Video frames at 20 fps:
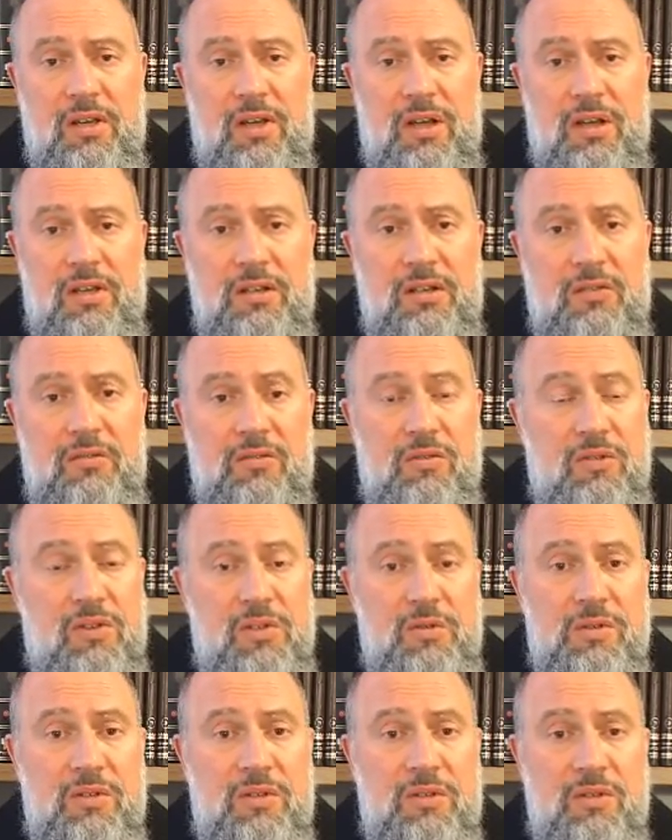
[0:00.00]
And of
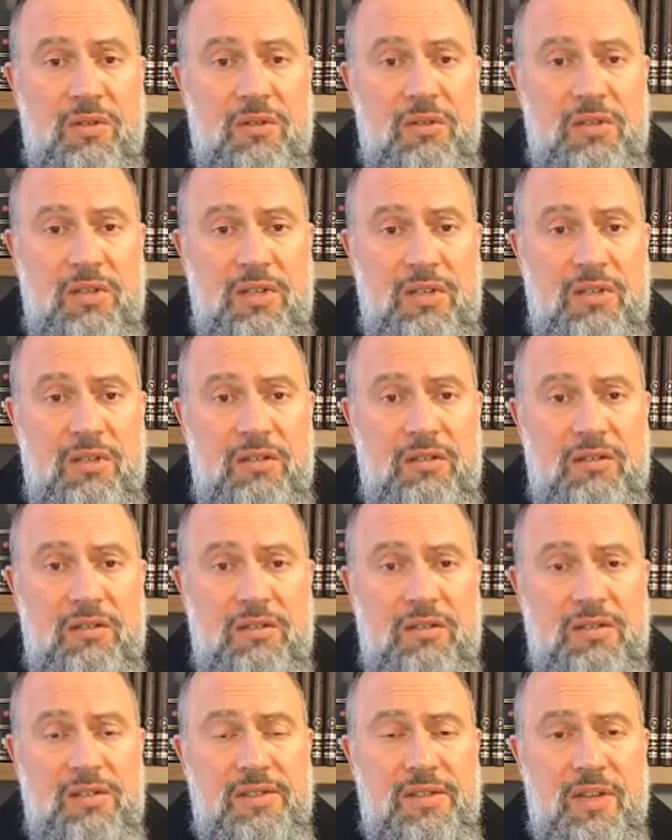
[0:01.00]
course we do not need
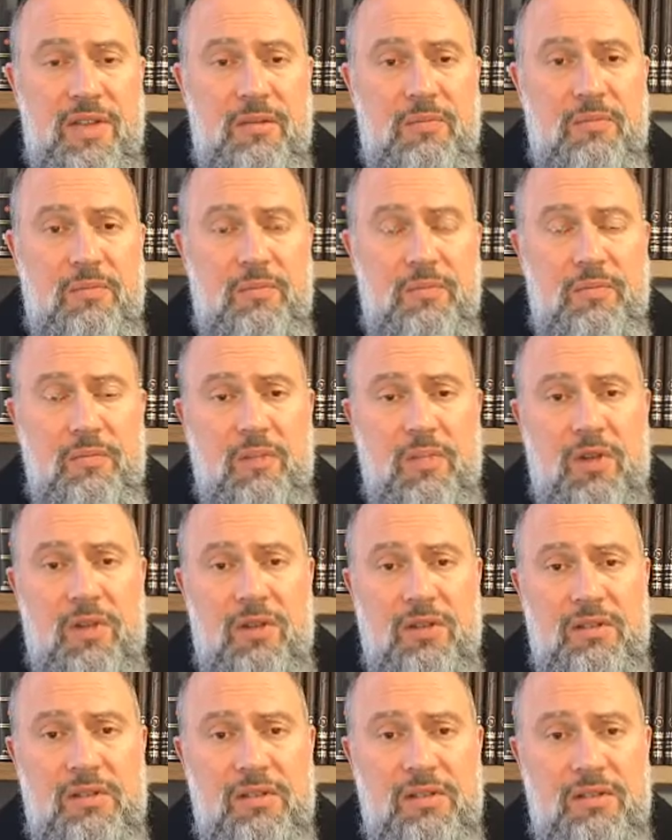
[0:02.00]
the same
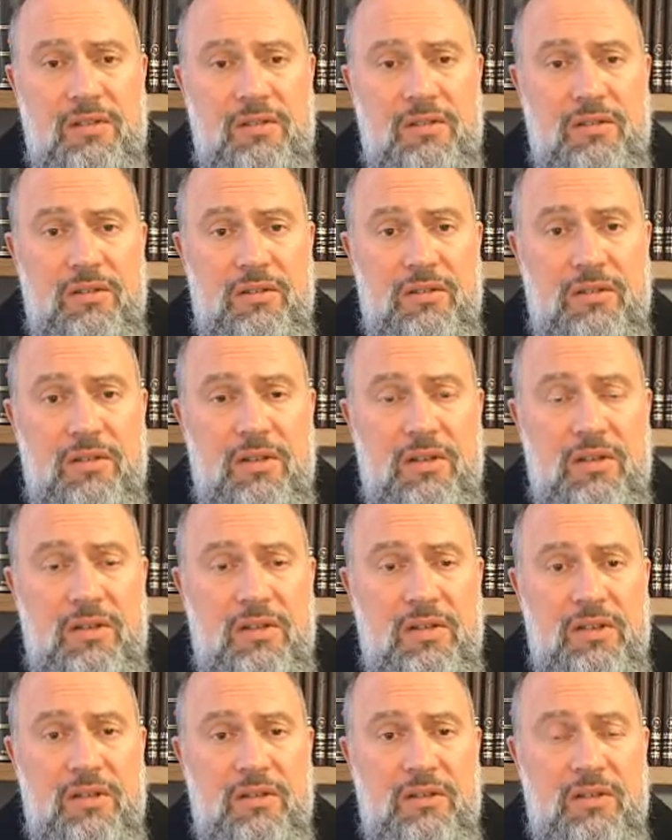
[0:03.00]
consonant
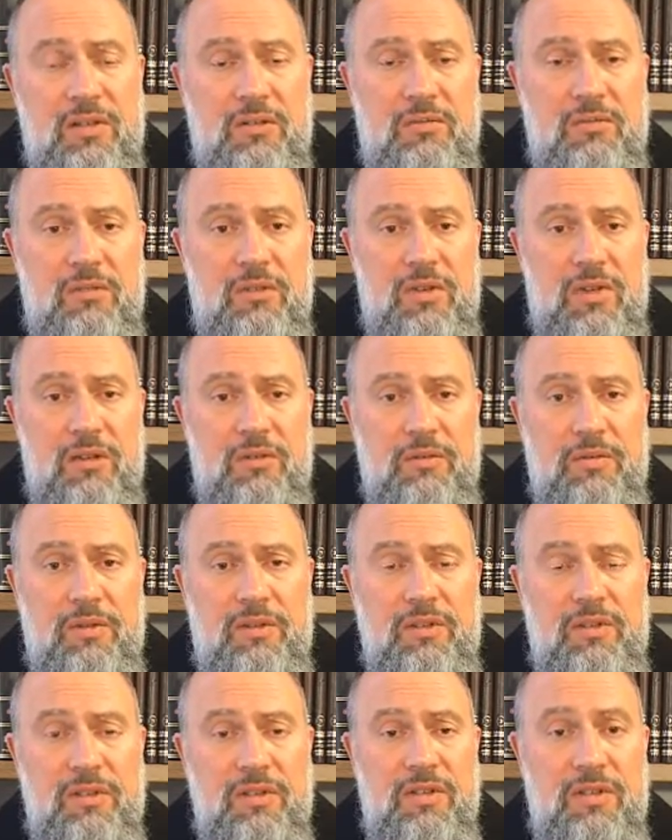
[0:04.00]
in the Hebrew
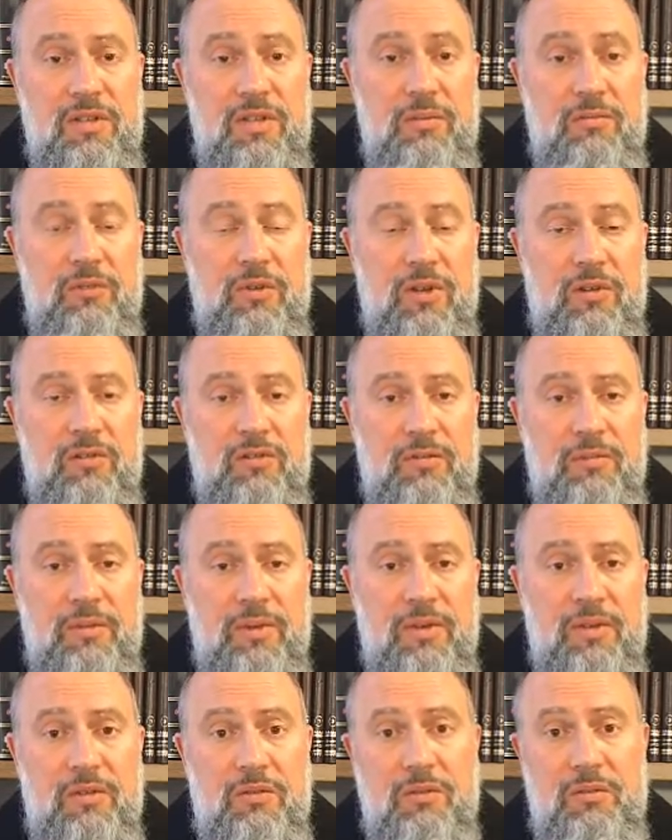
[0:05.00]
language, in the Hebrew
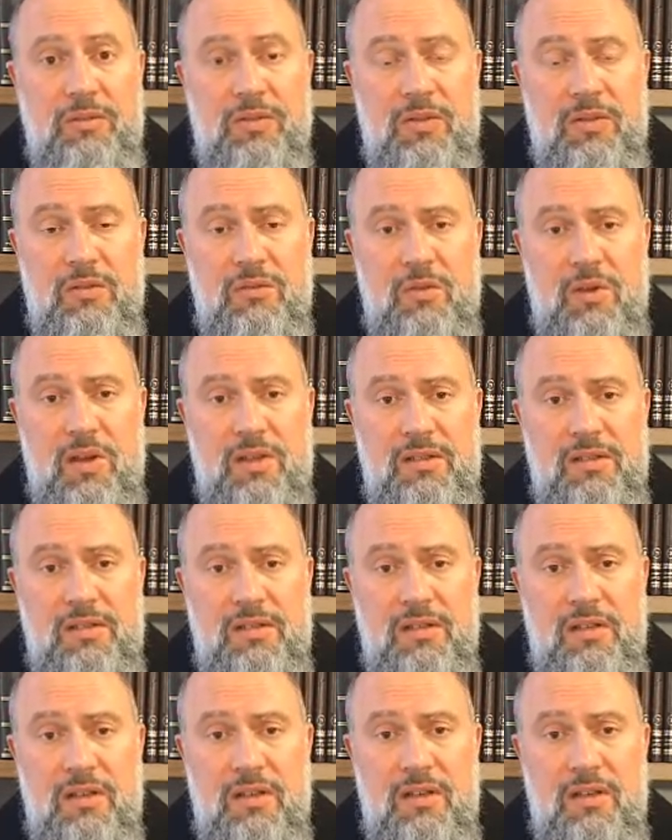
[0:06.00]
alphabet, to appear
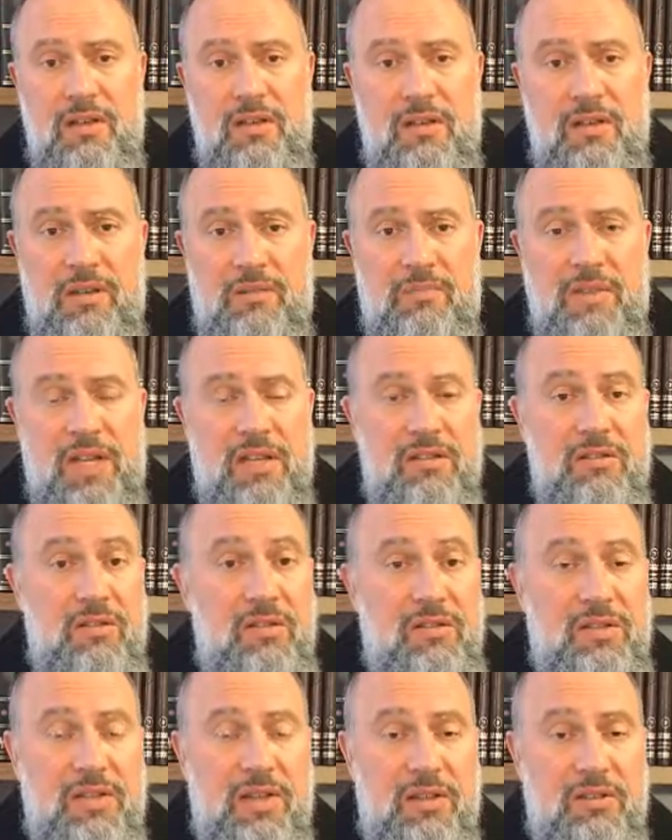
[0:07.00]
twice. It makes
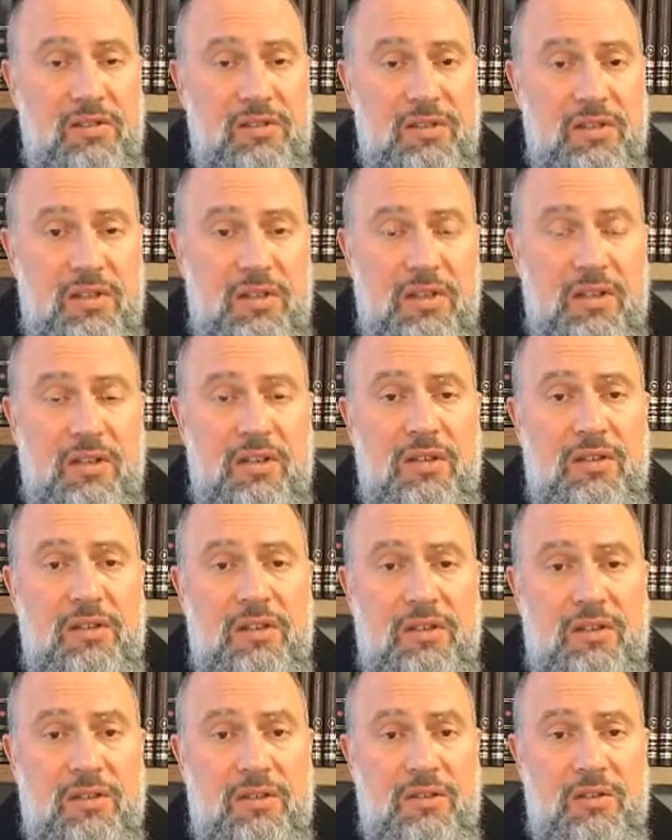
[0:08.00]
no sense
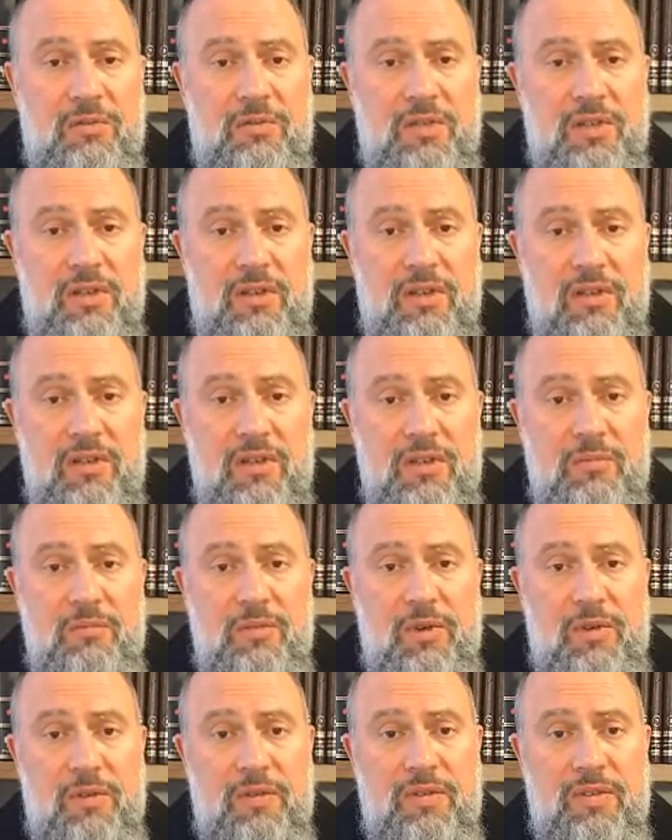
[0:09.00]
that there should be
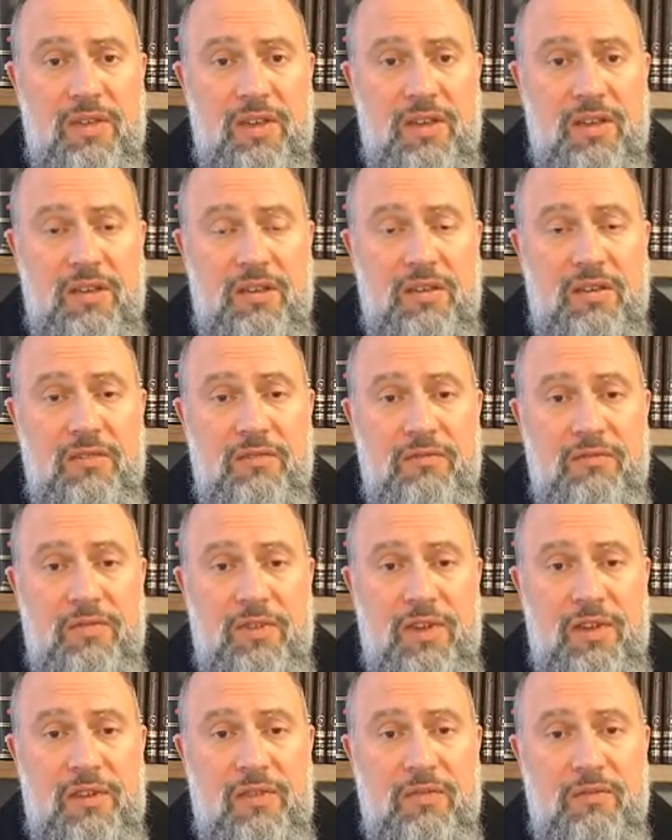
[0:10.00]
both a
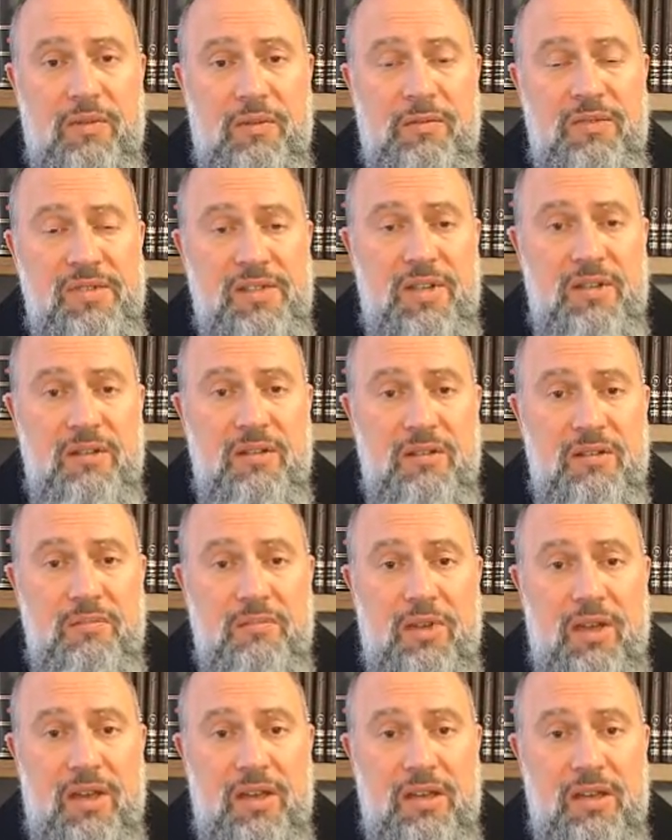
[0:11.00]
Veth
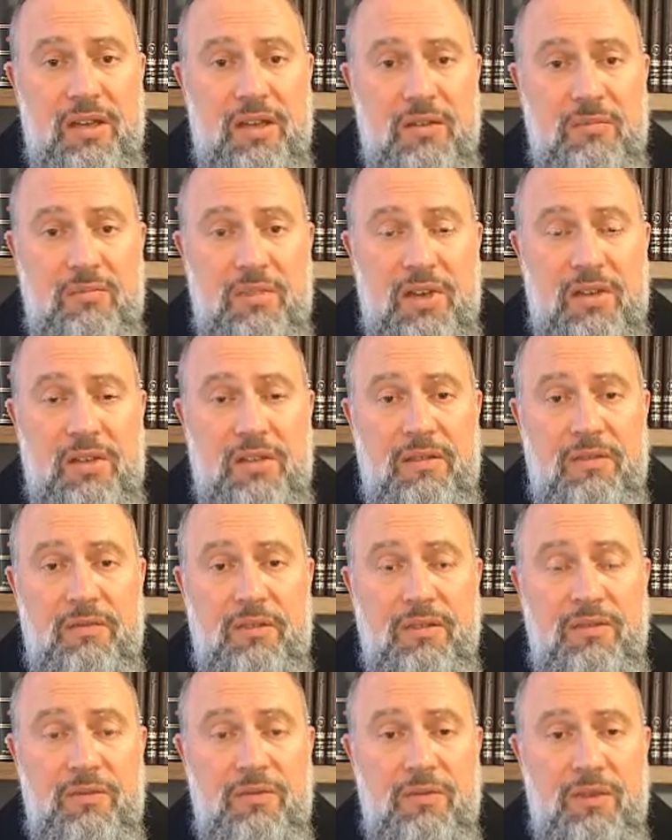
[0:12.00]
represented by a Beth,
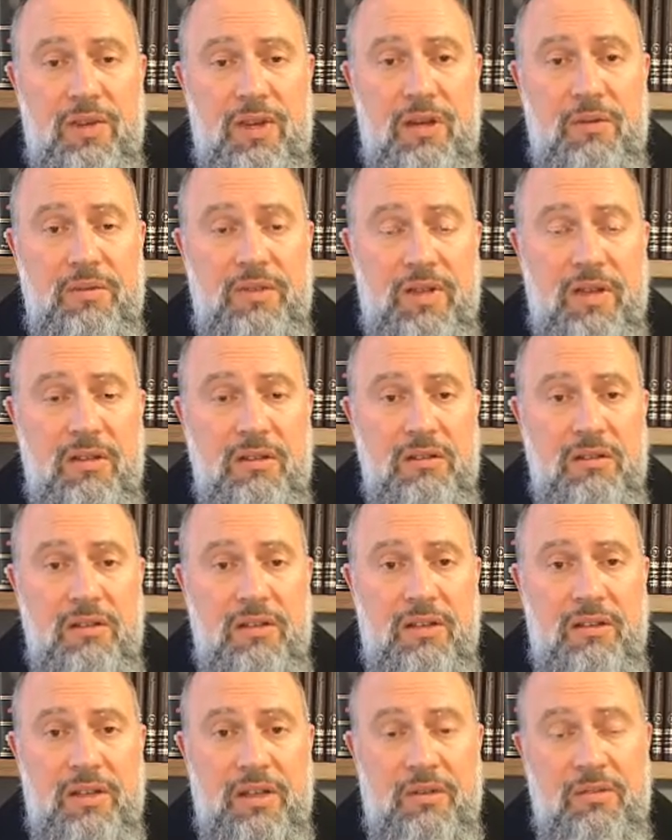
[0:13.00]
Rfuya, without a
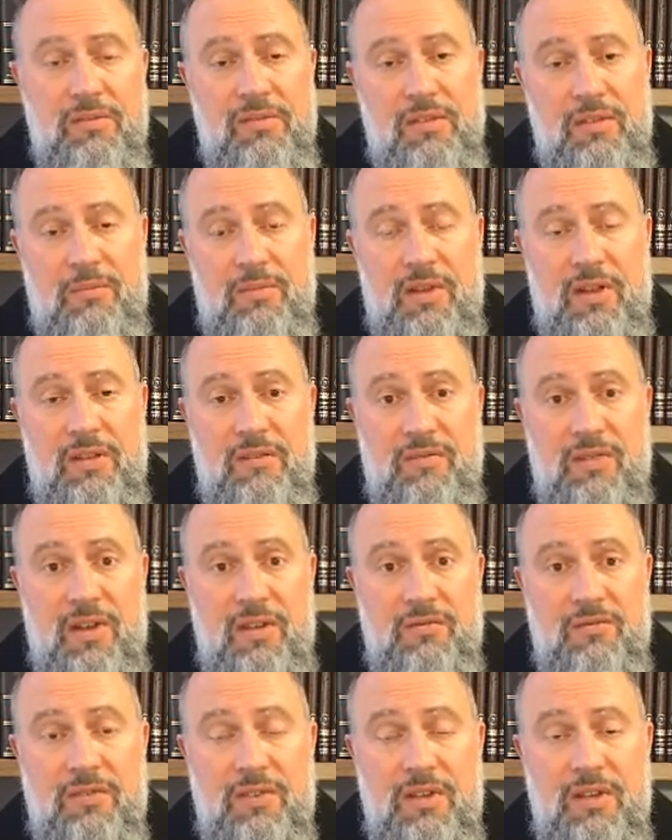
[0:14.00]
dot, and also by a
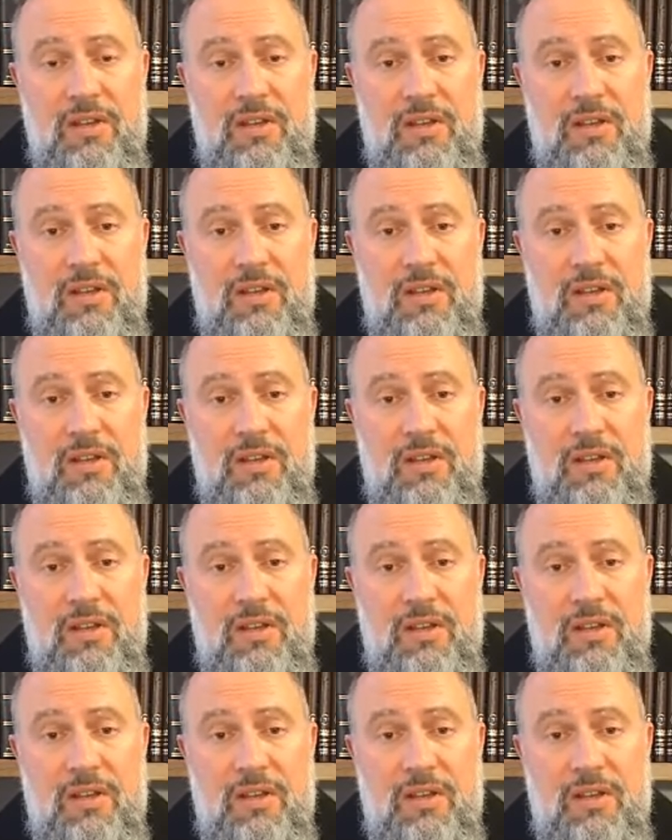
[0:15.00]
Vav.